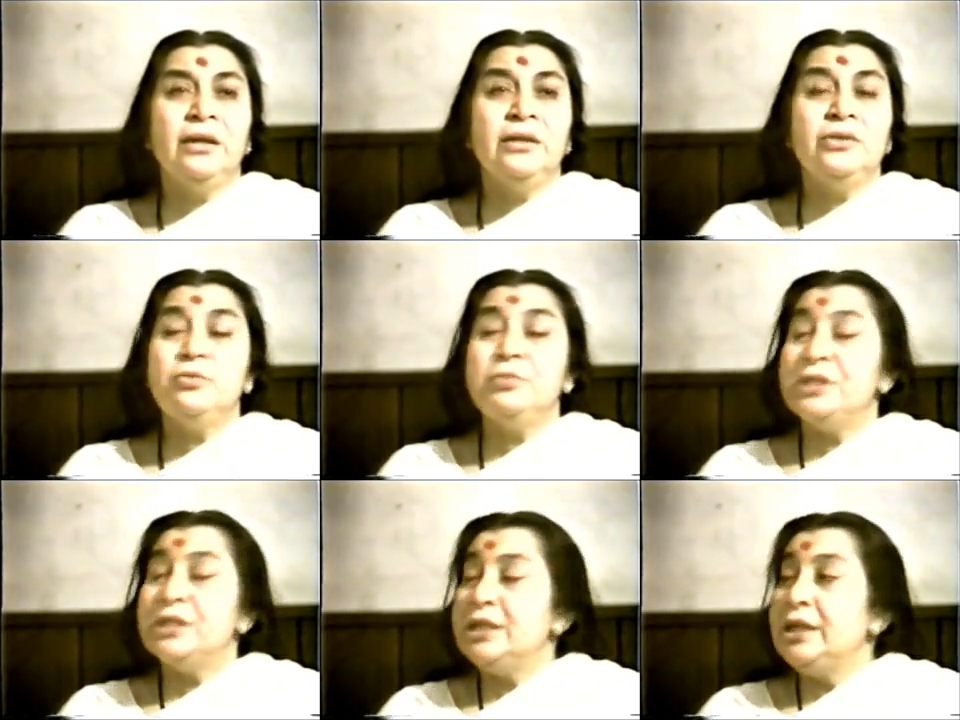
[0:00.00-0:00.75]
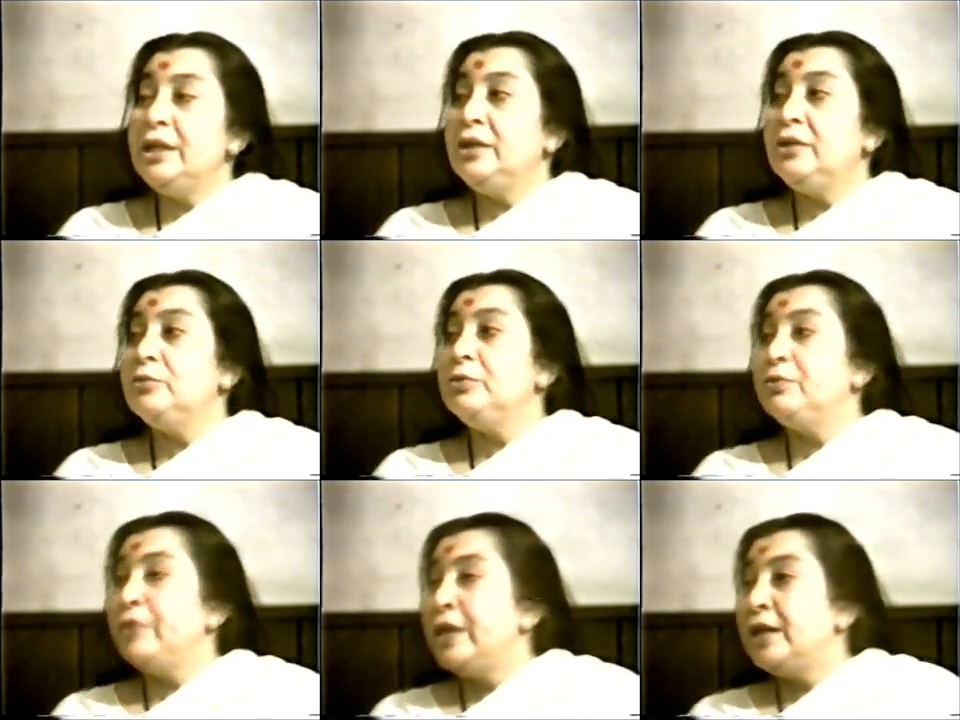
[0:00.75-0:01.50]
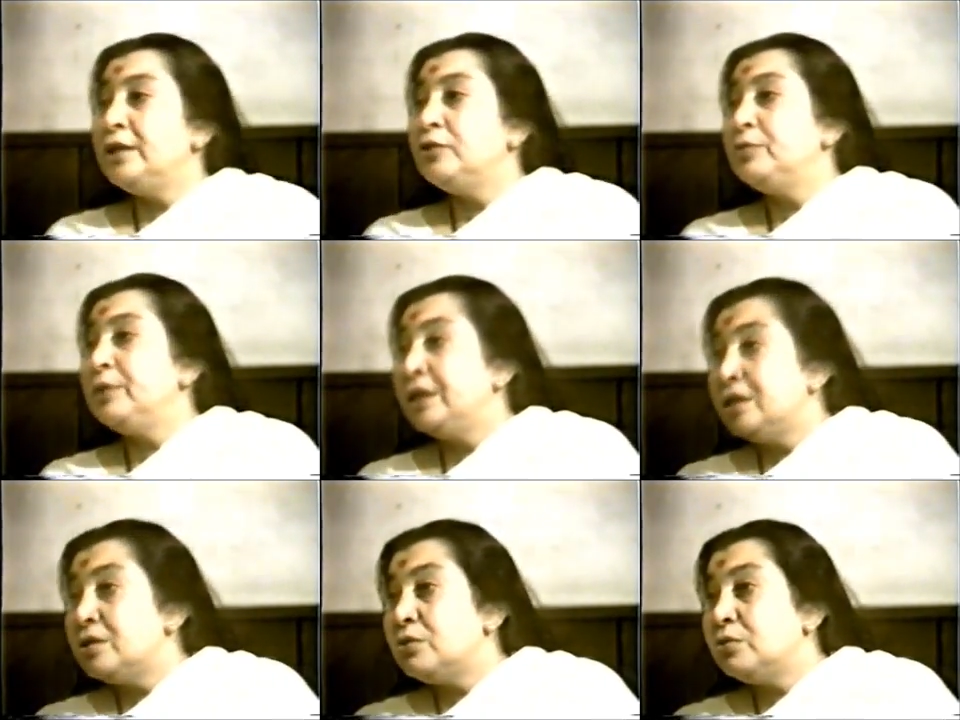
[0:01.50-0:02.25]
It's to be seen, to be felt, to be
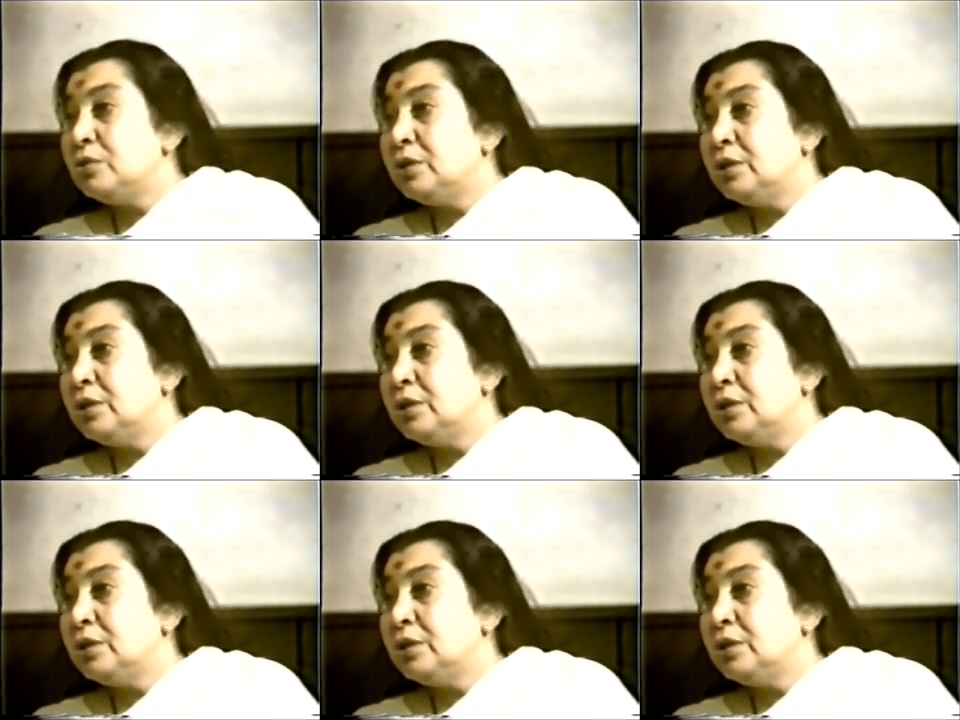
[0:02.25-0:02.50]
understood.